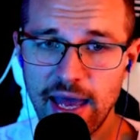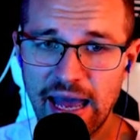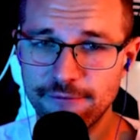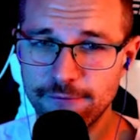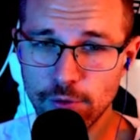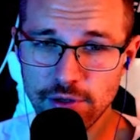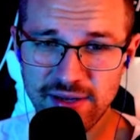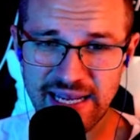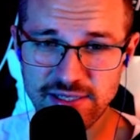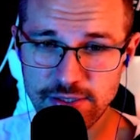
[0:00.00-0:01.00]
At 4,
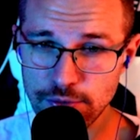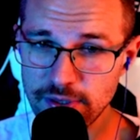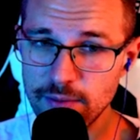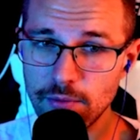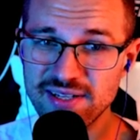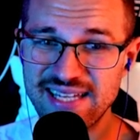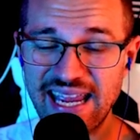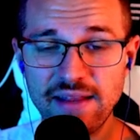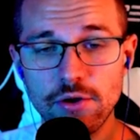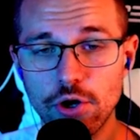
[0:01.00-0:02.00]
you gain 2 chem mods,
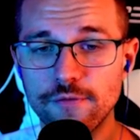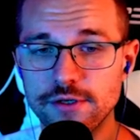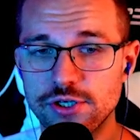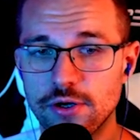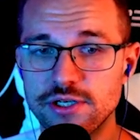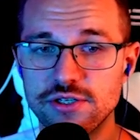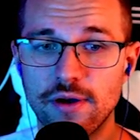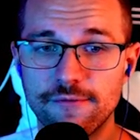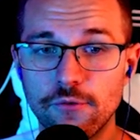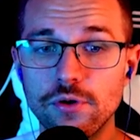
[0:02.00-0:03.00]
and they're overcharged. So
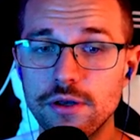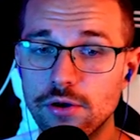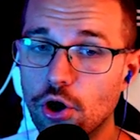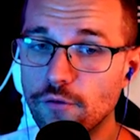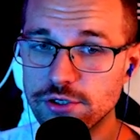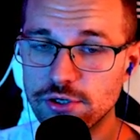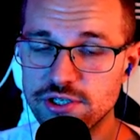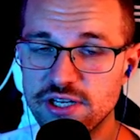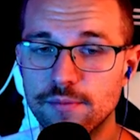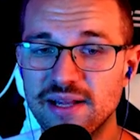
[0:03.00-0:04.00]
at 4, you can
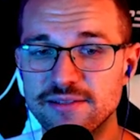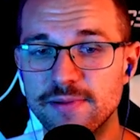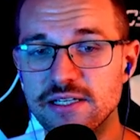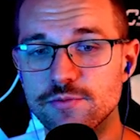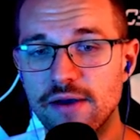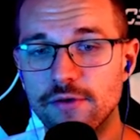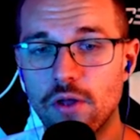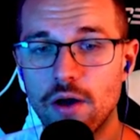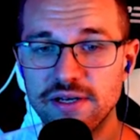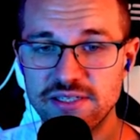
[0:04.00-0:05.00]
overcharge now, but that's because we have a
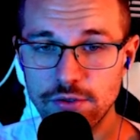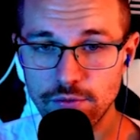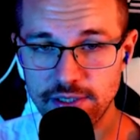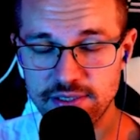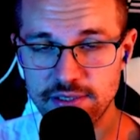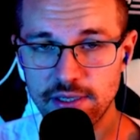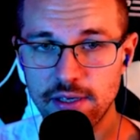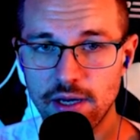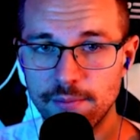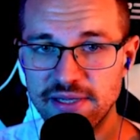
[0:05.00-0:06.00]
lot less units
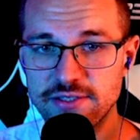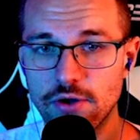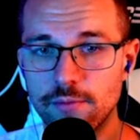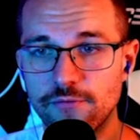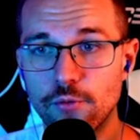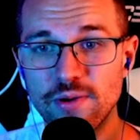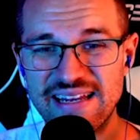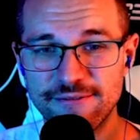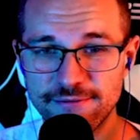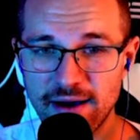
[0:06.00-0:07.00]
in Zon. Before we
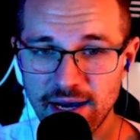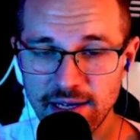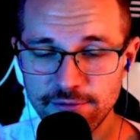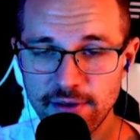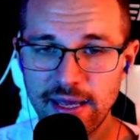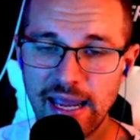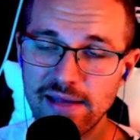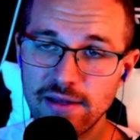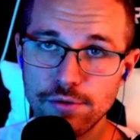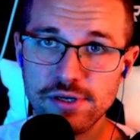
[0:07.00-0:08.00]
had 5,
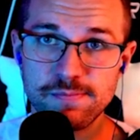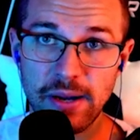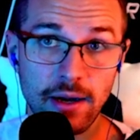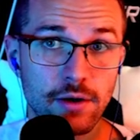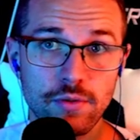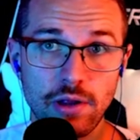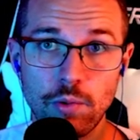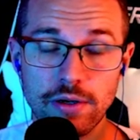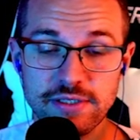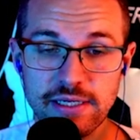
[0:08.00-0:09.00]
and the units paired really
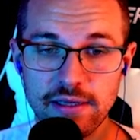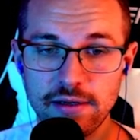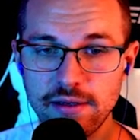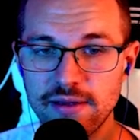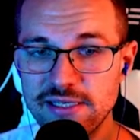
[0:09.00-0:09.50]
well together.